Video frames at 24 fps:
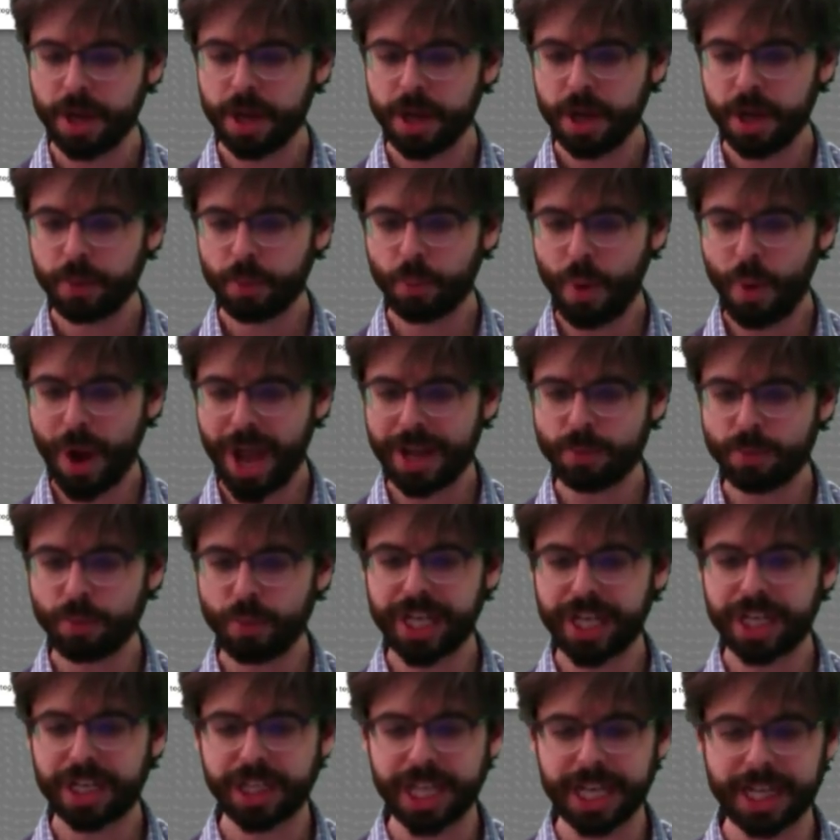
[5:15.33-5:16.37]
When we
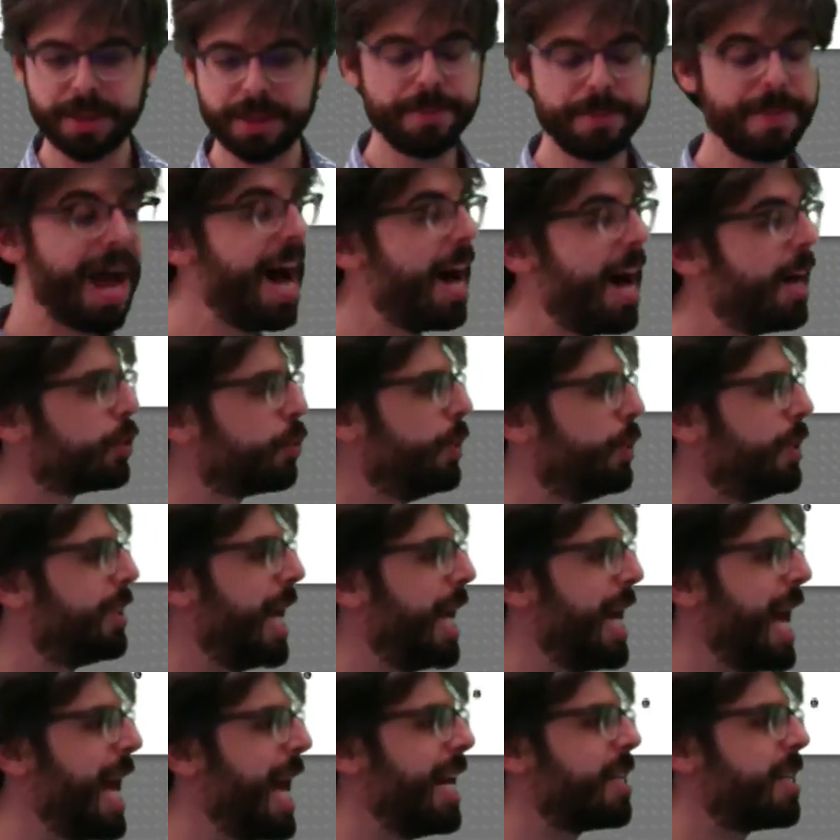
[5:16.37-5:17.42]
click the mouse, we say,
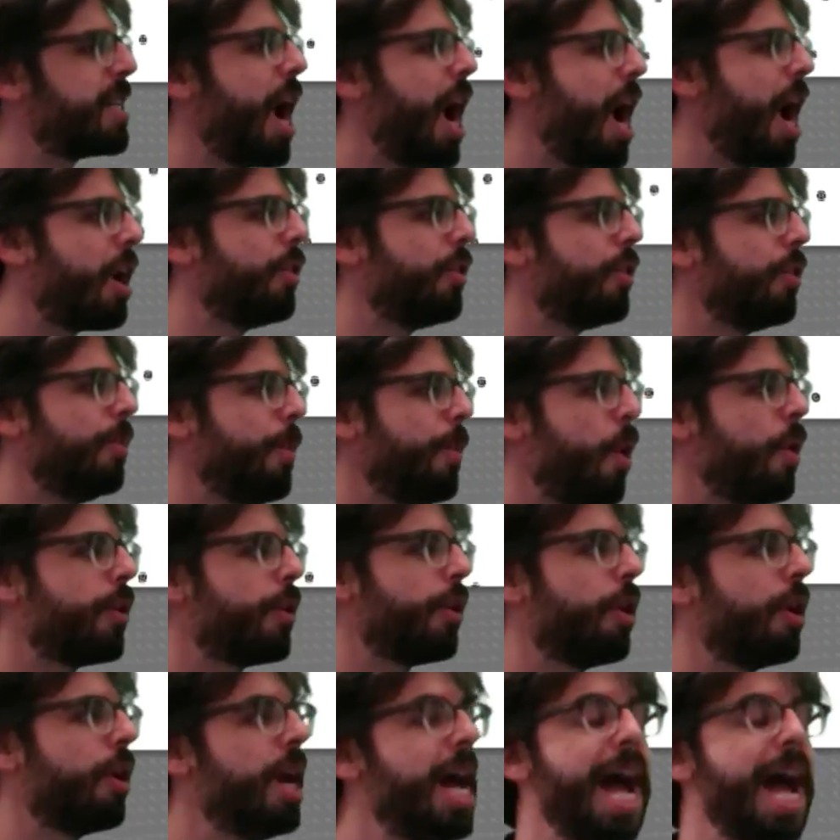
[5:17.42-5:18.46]
hey, toggle the motor.
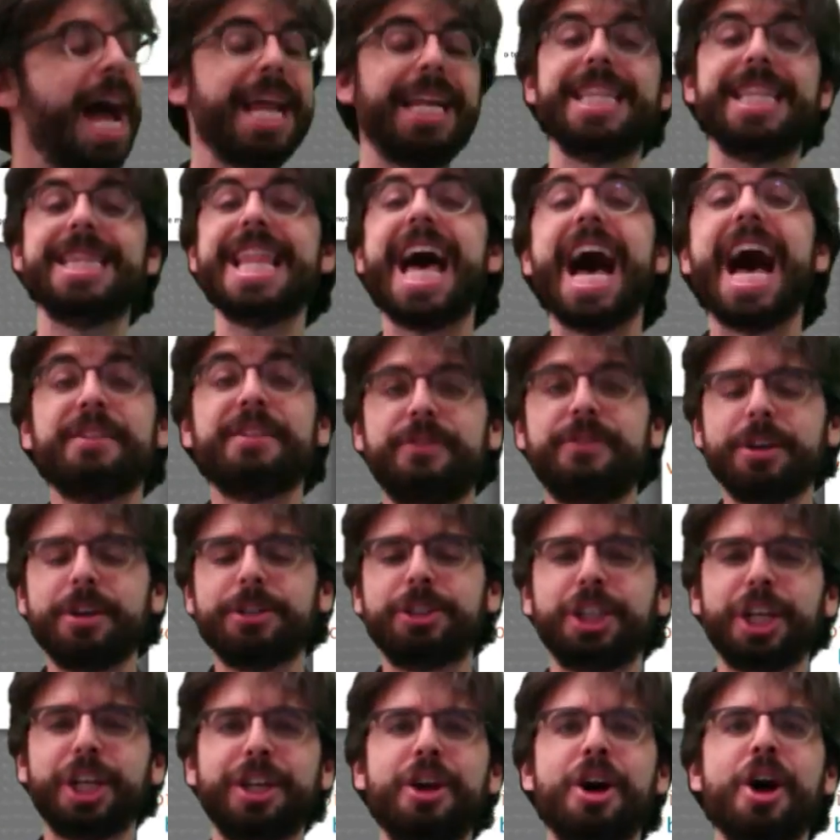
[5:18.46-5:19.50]
And in that
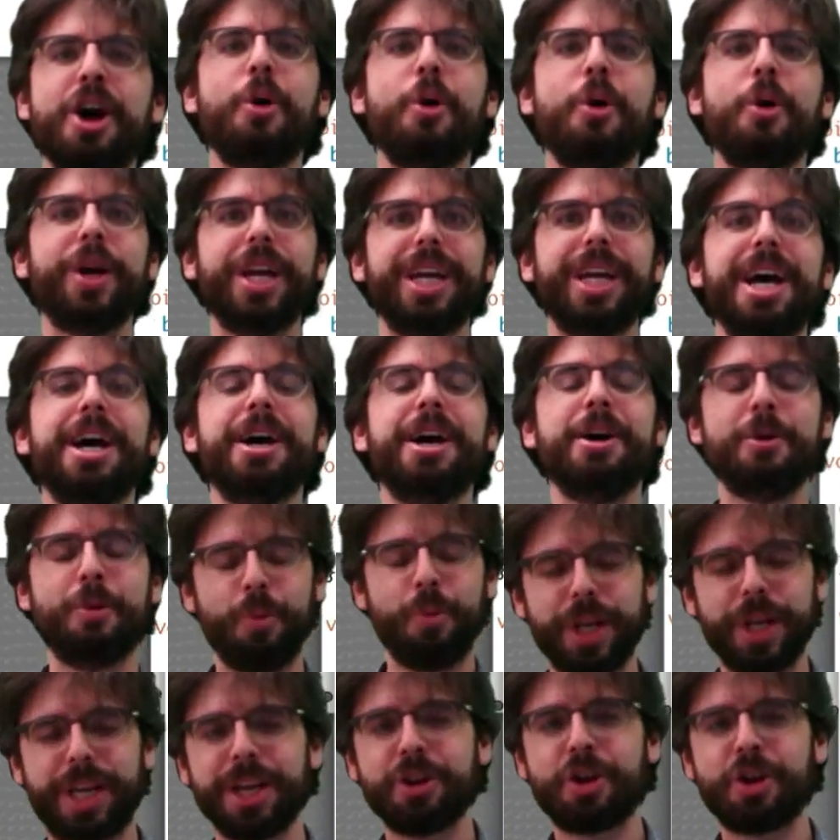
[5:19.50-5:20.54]
function, we We
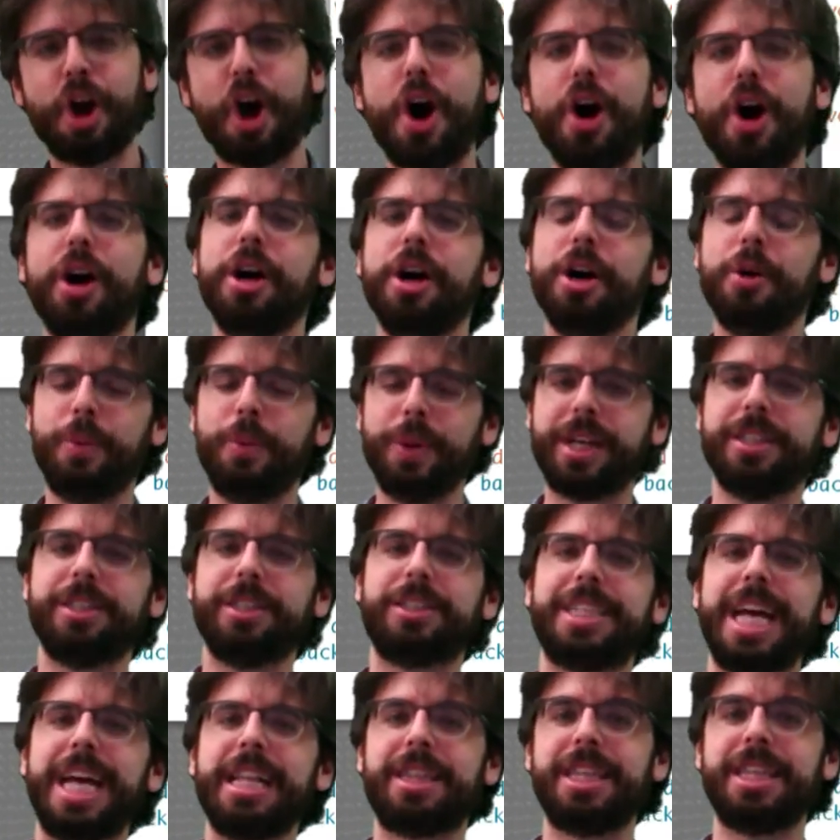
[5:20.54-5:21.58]
can call, we can
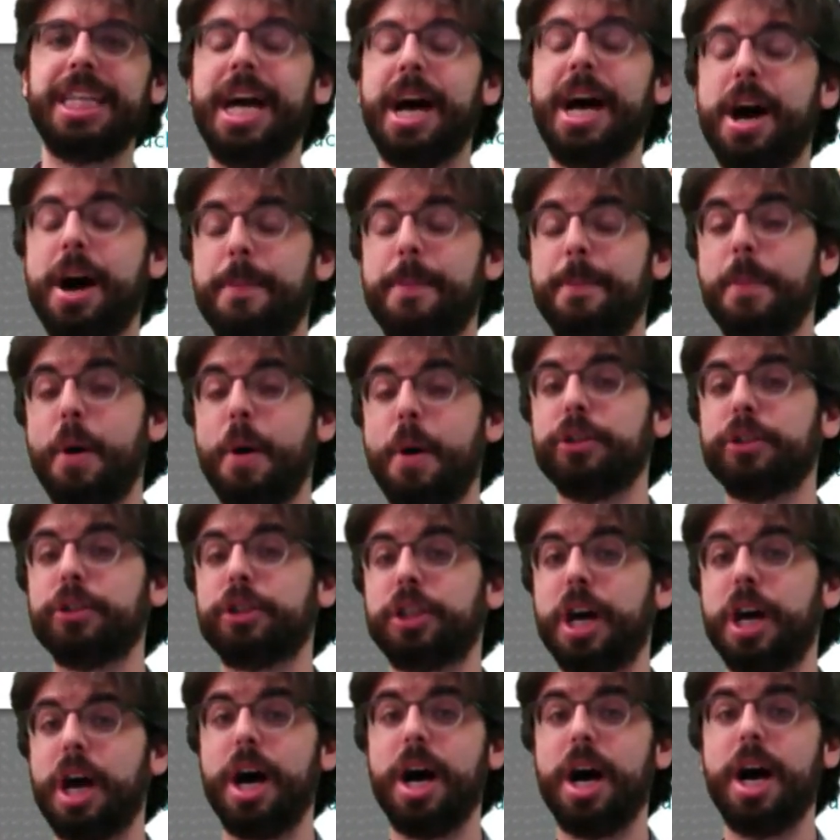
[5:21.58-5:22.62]
set the uh, motor's uh,
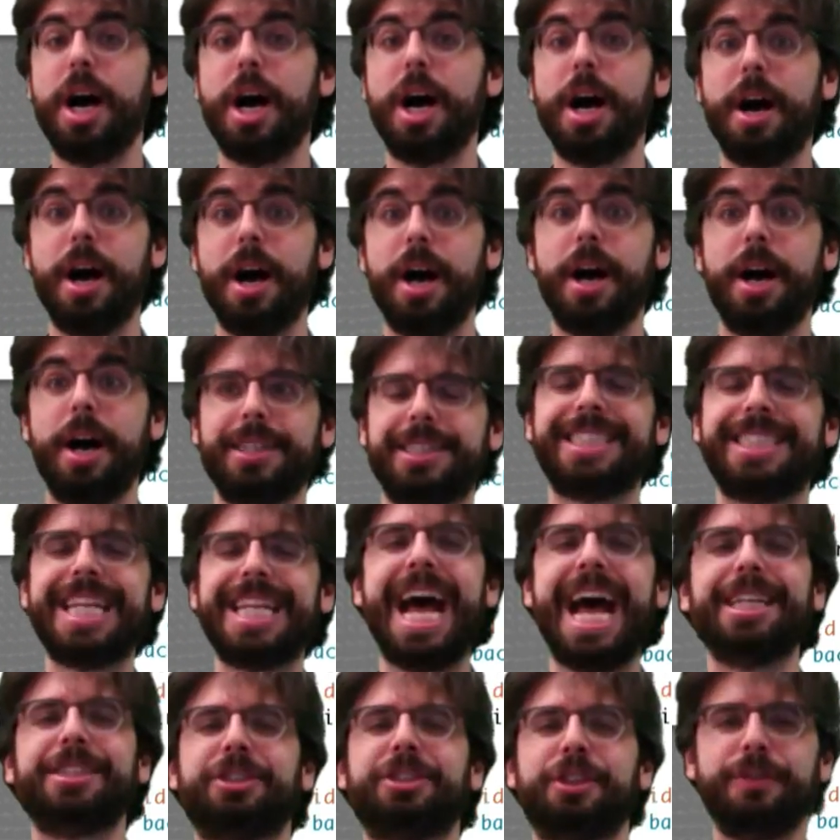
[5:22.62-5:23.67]
uh,
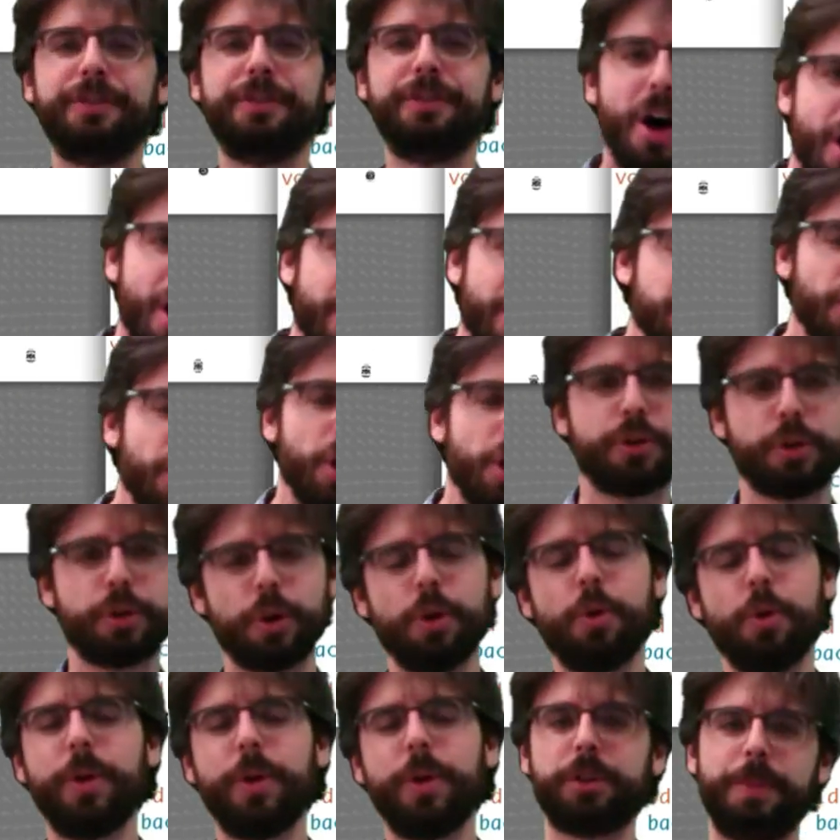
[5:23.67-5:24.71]
status to false or true,
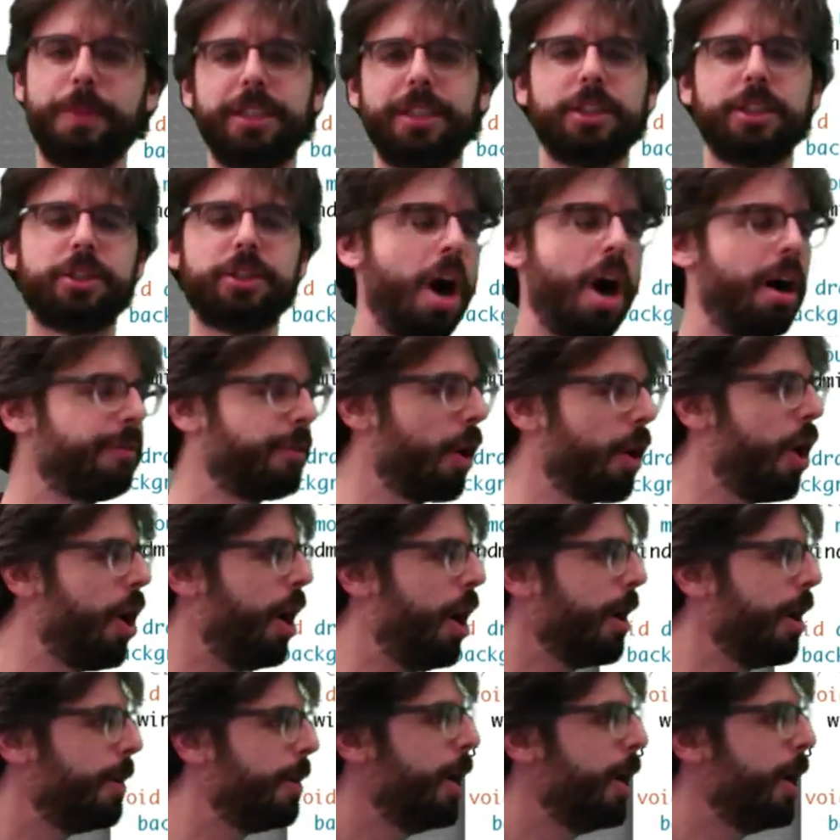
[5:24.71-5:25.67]
which means it's off or on.